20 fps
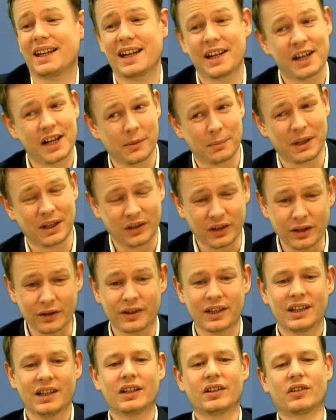can't help myself,
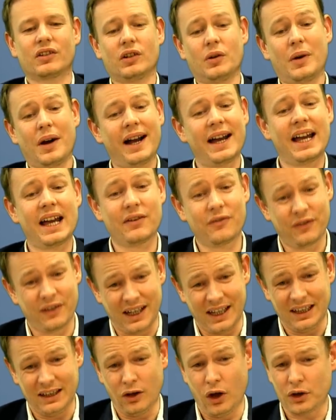so I have
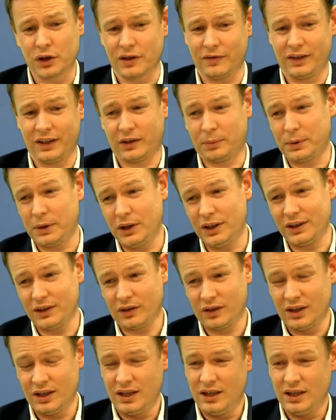a lot of experience